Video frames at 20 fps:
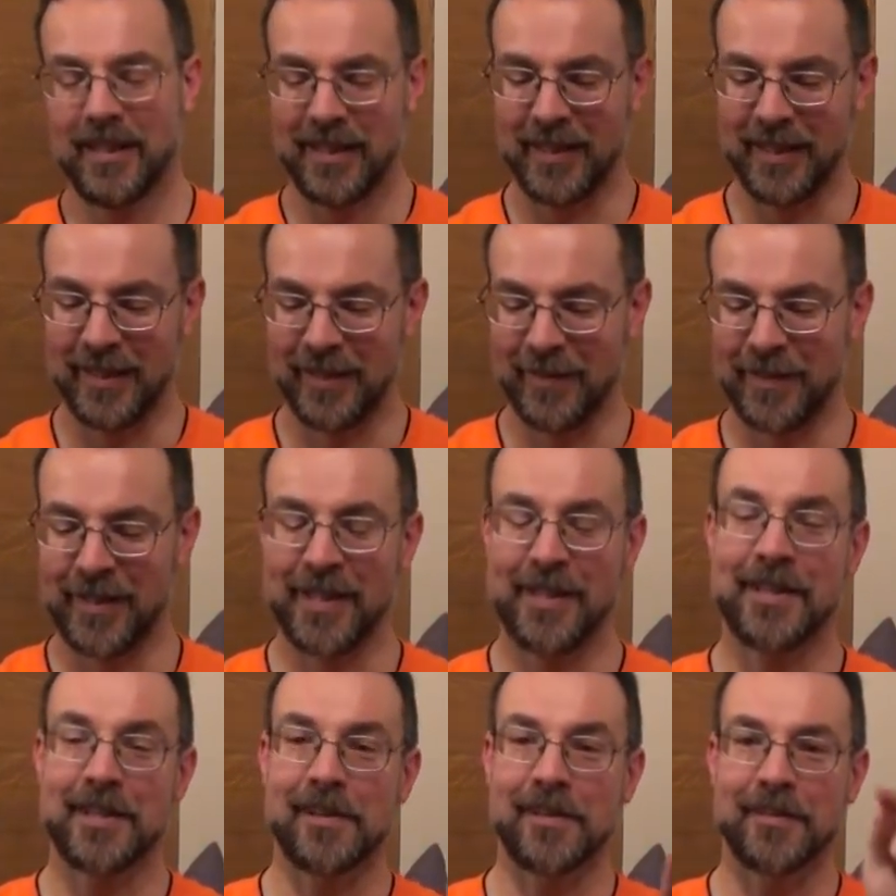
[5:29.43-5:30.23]

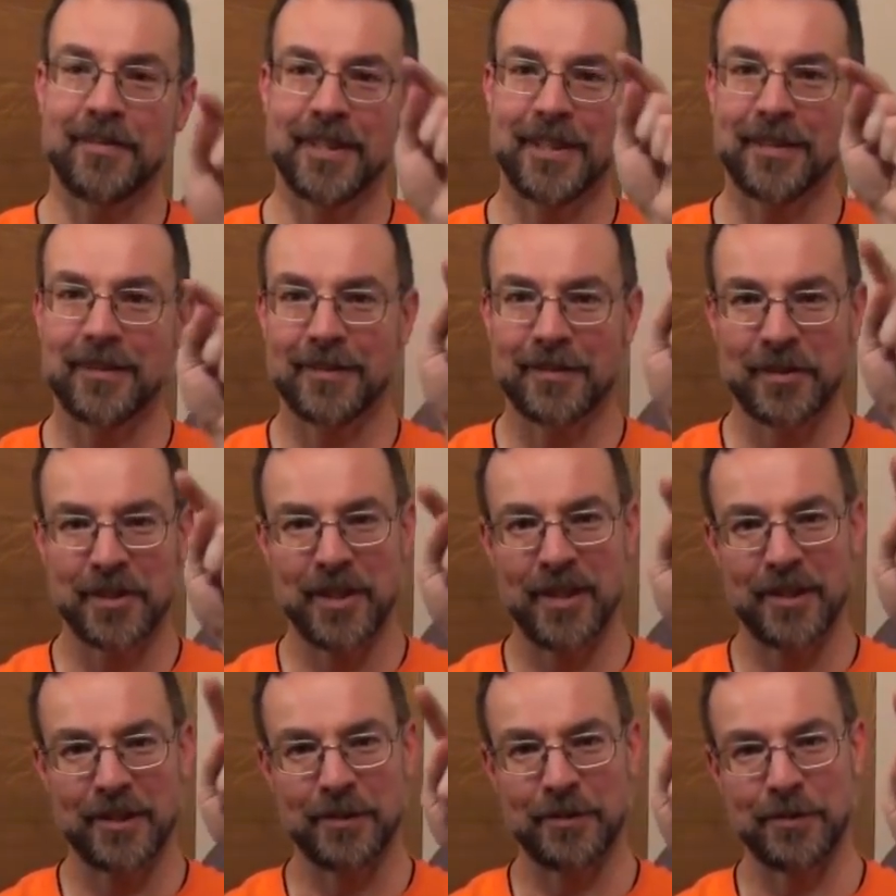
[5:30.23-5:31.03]
The little
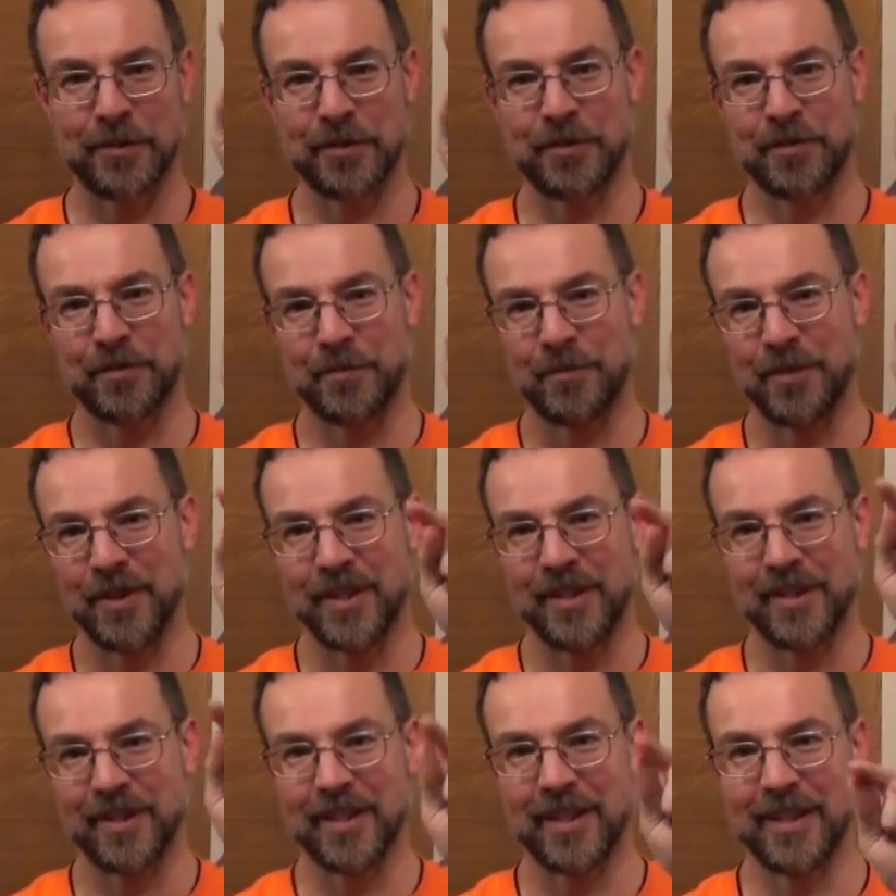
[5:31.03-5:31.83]
circles
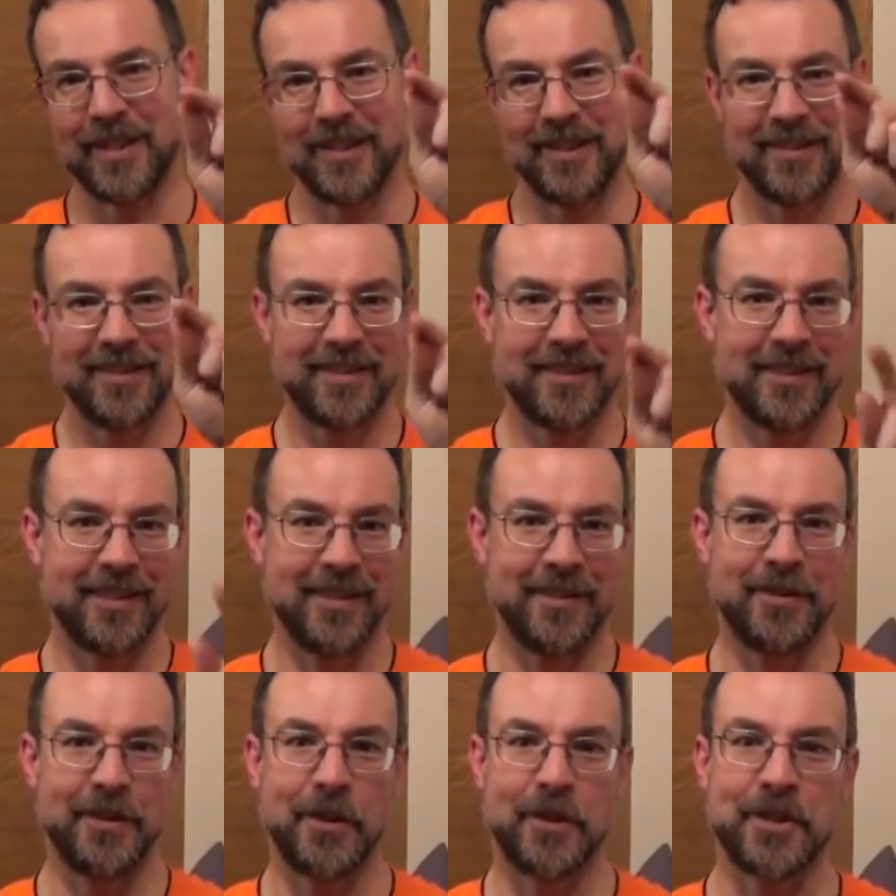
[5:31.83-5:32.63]
with a
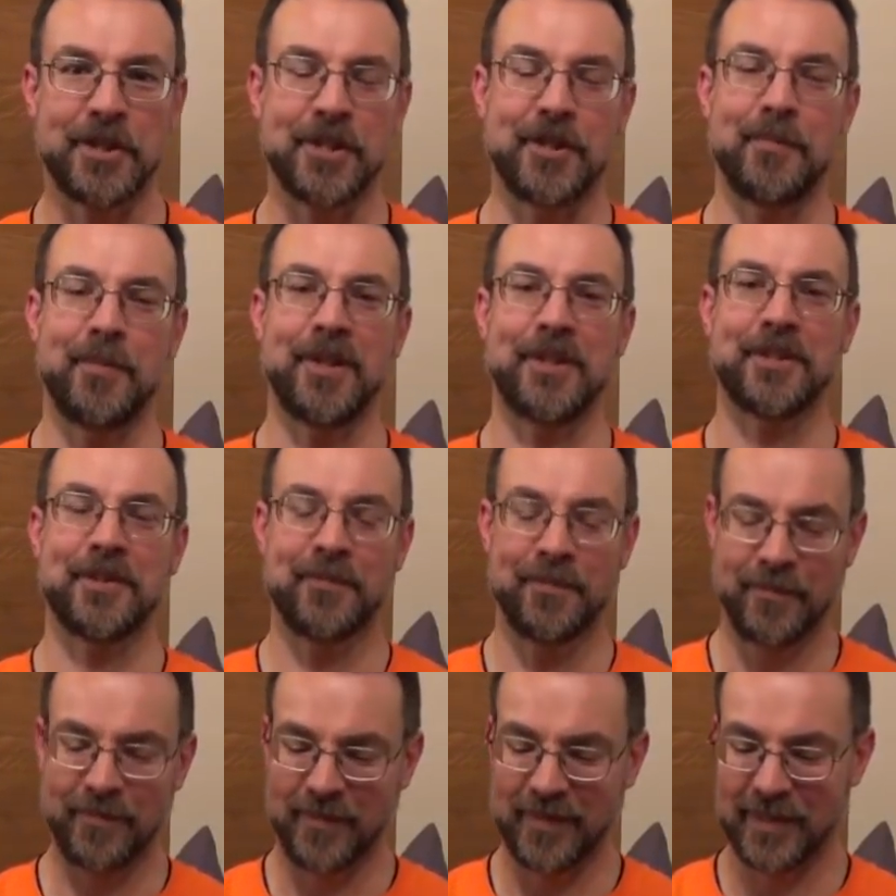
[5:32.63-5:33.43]
notch in the
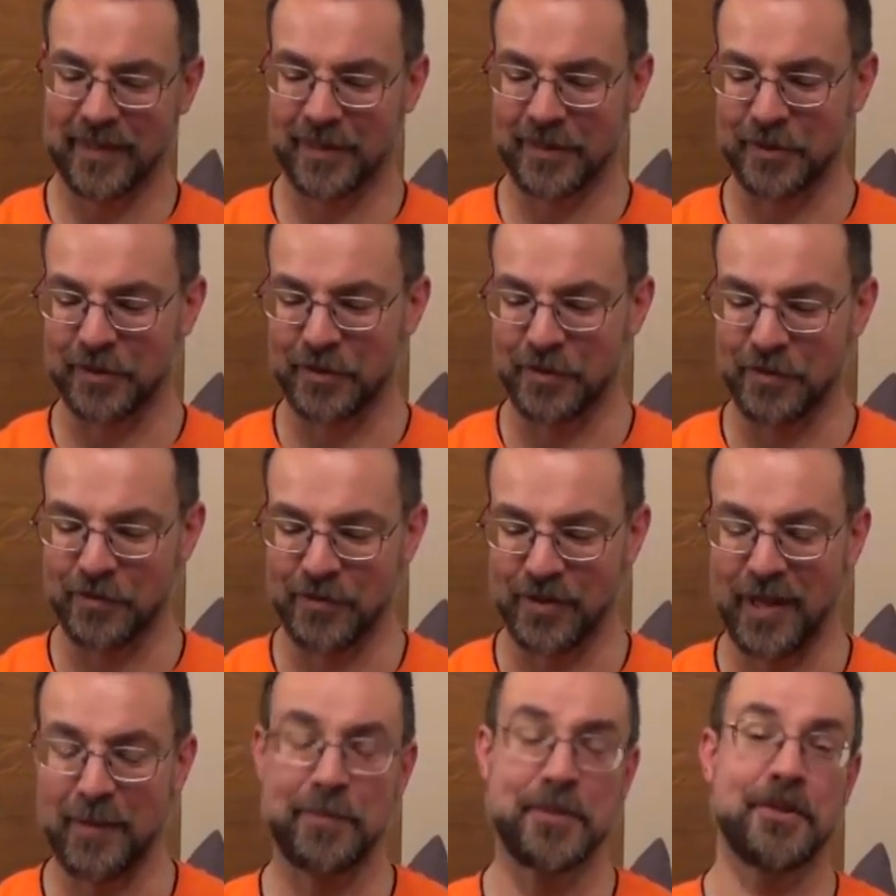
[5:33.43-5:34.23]
bottom
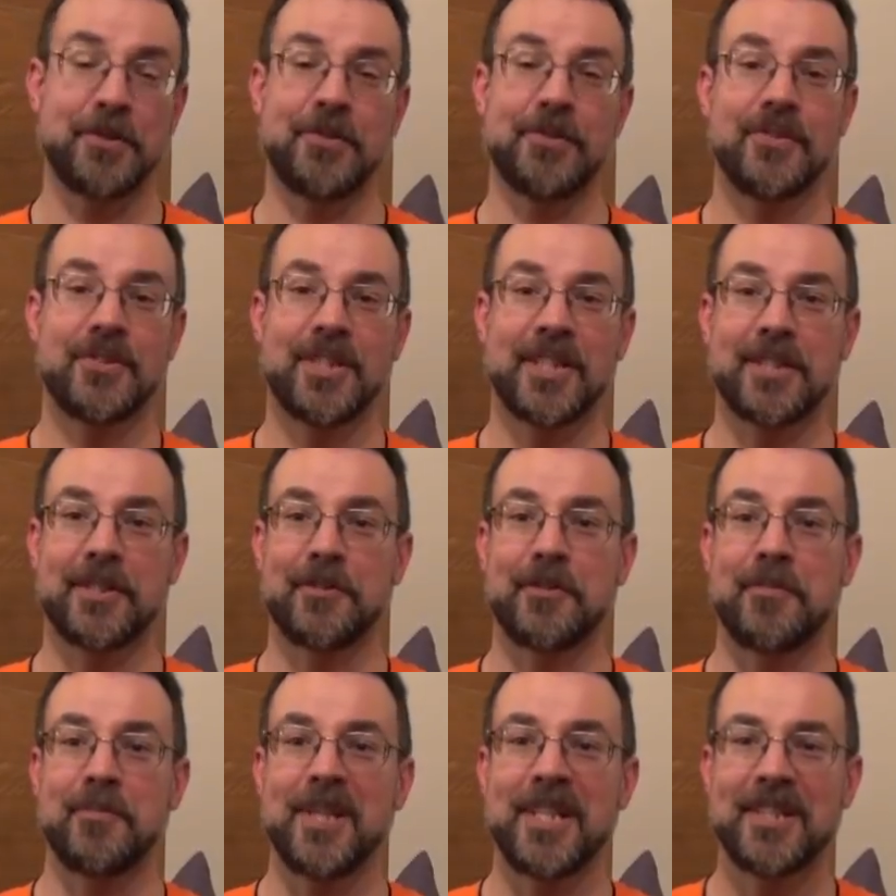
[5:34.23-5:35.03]
to up to
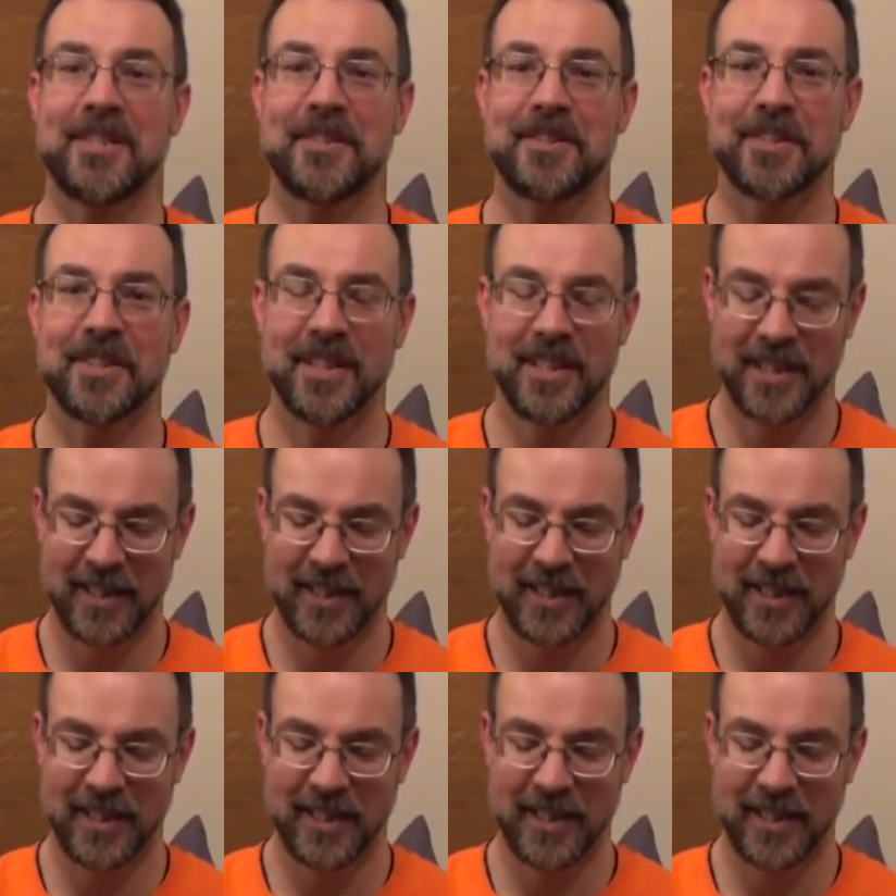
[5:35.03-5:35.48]
600 meters.